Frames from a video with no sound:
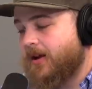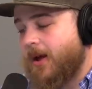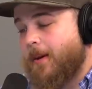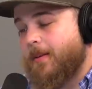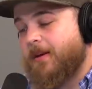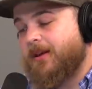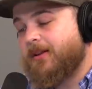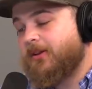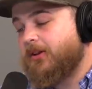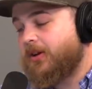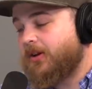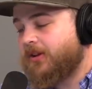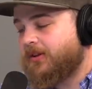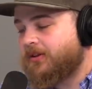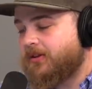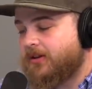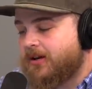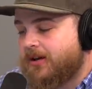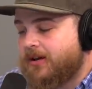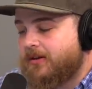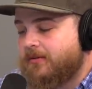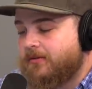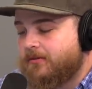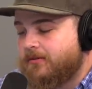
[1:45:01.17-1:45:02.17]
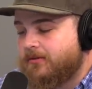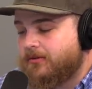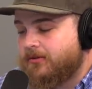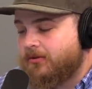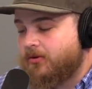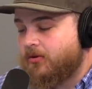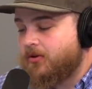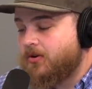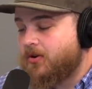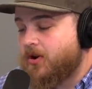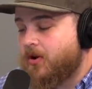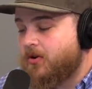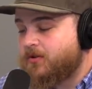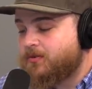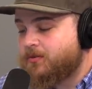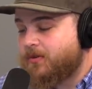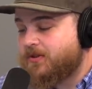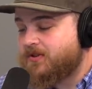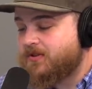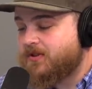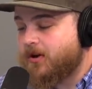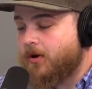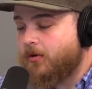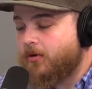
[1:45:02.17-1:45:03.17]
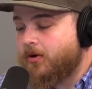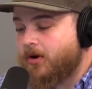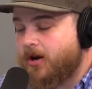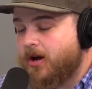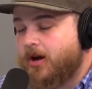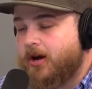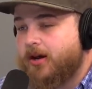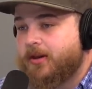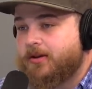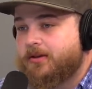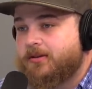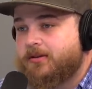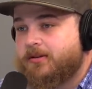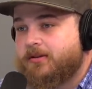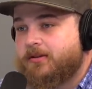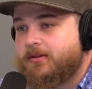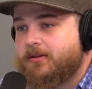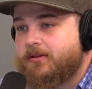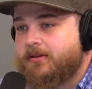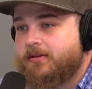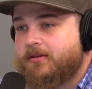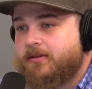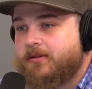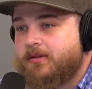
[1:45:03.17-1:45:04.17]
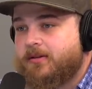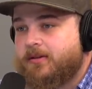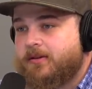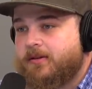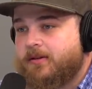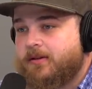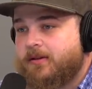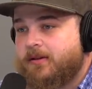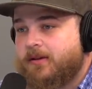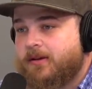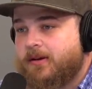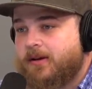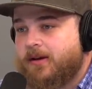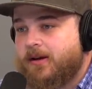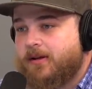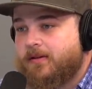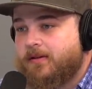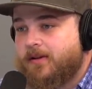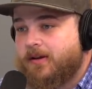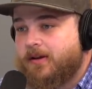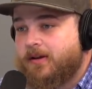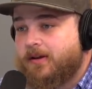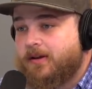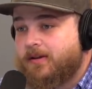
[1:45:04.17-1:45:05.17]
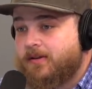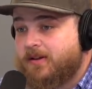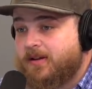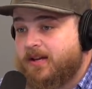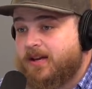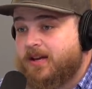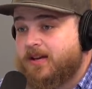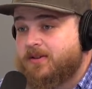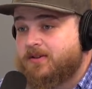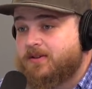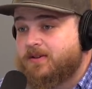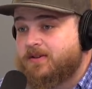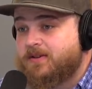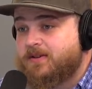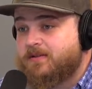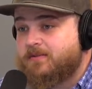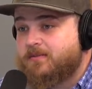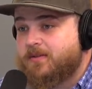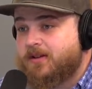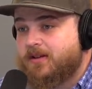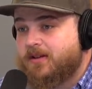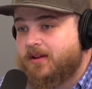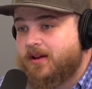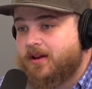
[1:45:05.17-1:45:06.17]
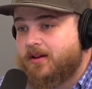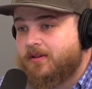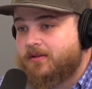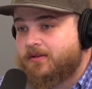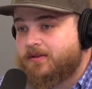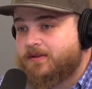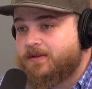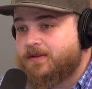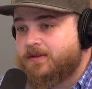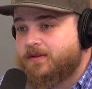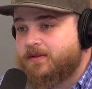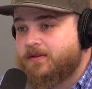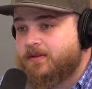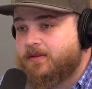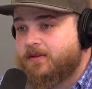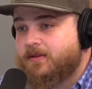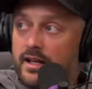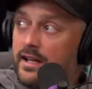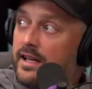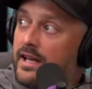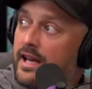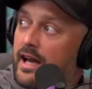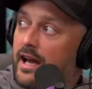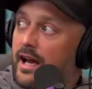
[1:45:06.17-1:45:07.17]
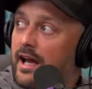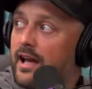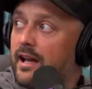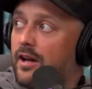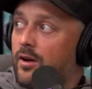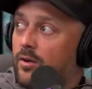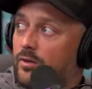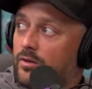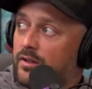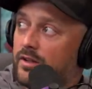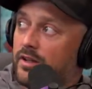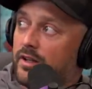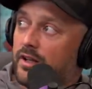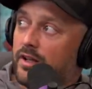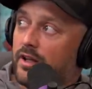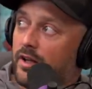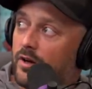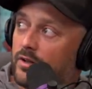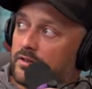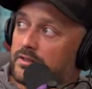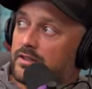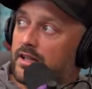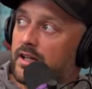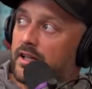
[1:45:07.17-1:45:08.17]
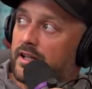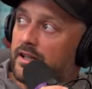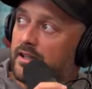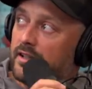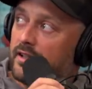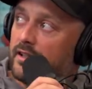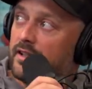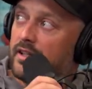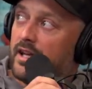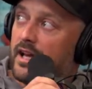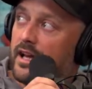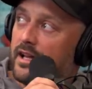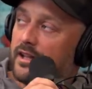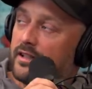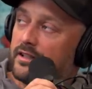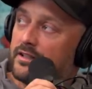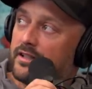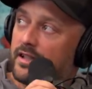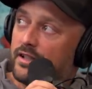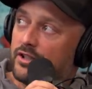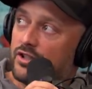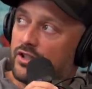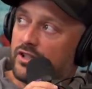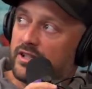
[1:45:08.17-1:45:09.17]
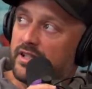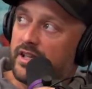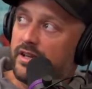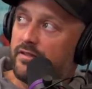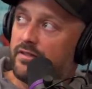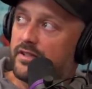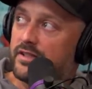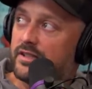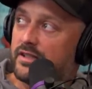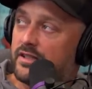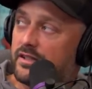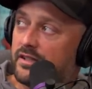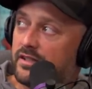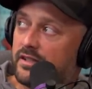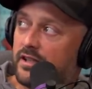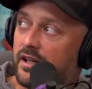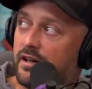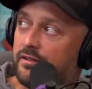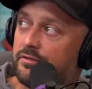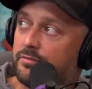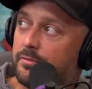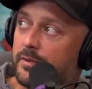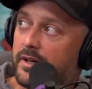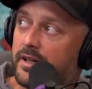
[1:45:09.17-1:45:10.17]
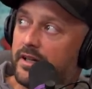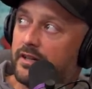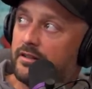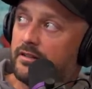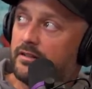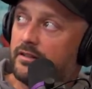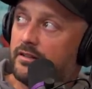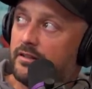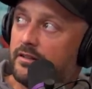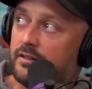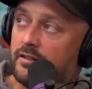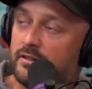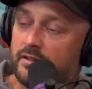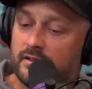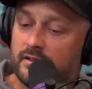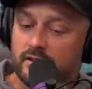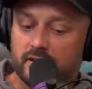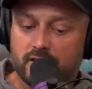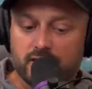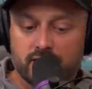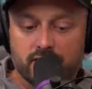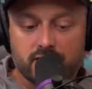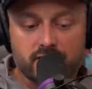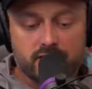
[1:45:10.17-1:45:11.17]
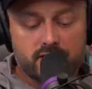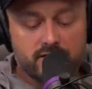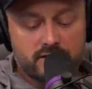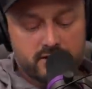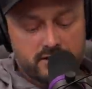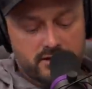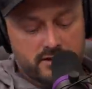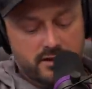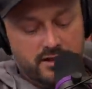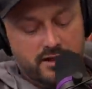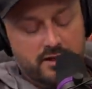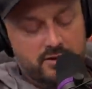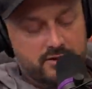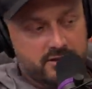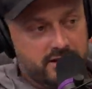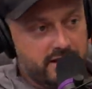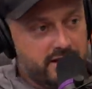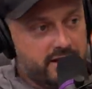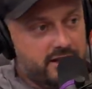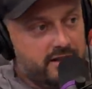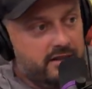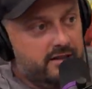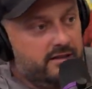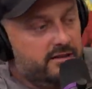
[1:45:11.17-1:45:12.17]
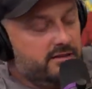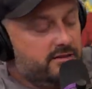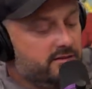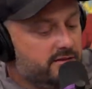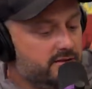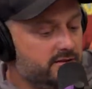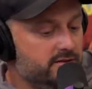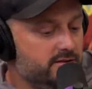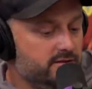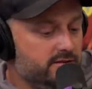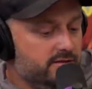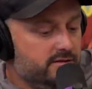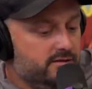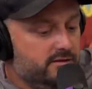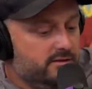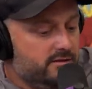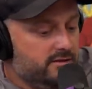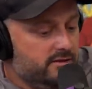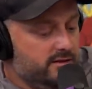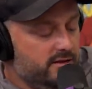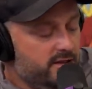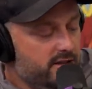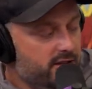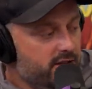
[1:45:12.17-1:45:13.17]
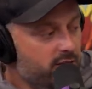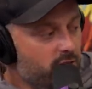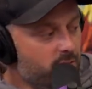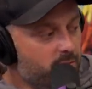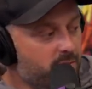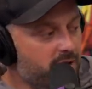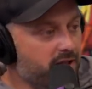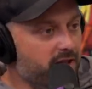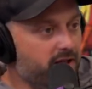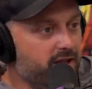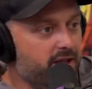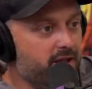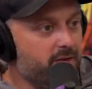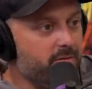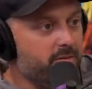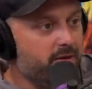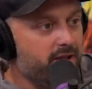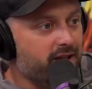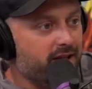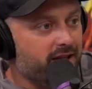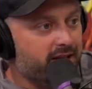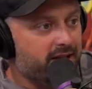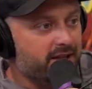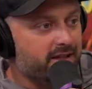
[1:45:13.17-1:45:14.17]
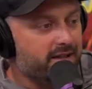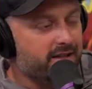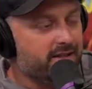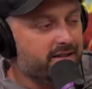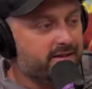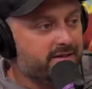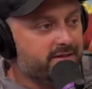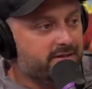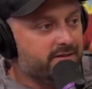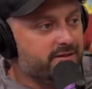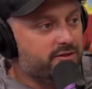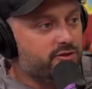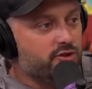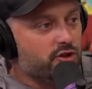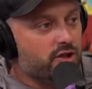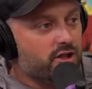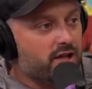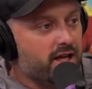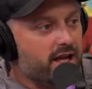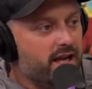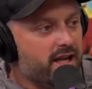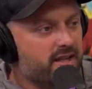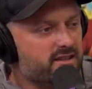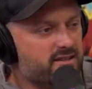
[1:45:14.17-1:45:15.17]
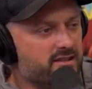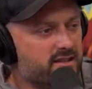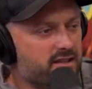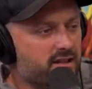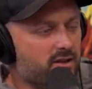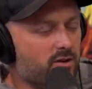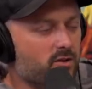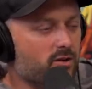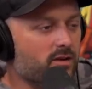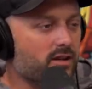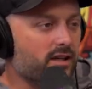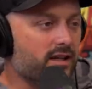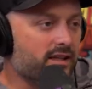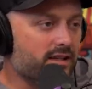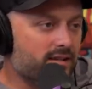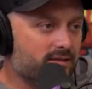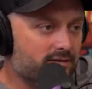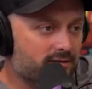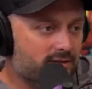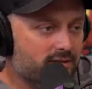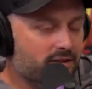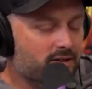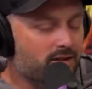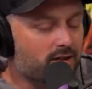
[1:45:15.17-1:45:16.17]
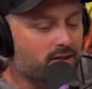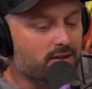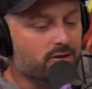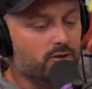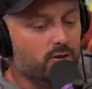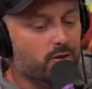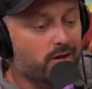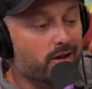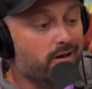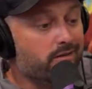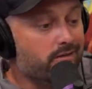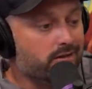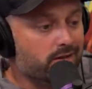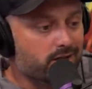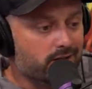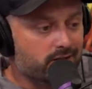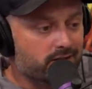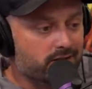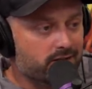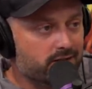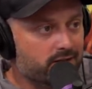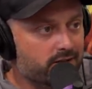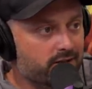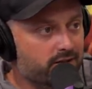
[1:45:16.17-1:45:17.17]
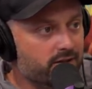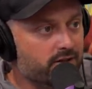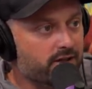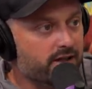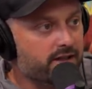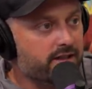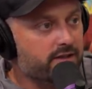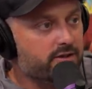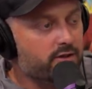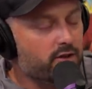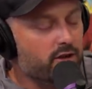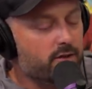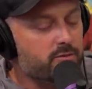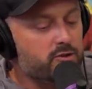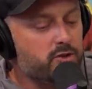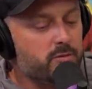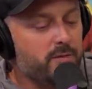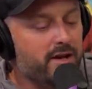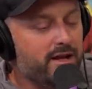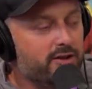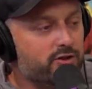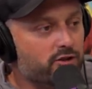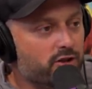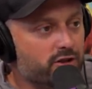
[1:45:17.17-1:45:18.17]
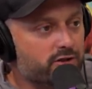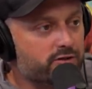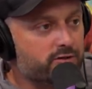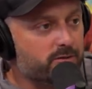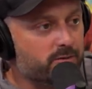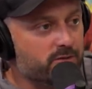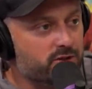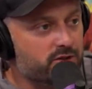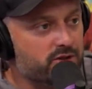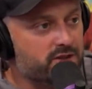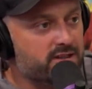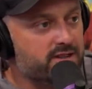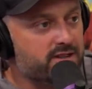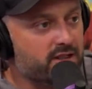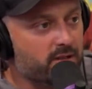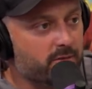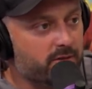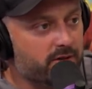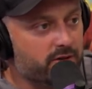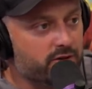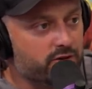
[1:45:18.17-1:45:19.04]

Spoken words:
I mean, look, Lord knows what's going on in the kitchens of McDonald's. Yeah, like, I don't, like you know, it's like, yeah, it's like, just give us the stuff, man. Mm-hmm. You know, it's like a, it'd be like a drug addict to going like, you don't got to do everything. You're like, dude, I'm just buying drugs from you. Just sell me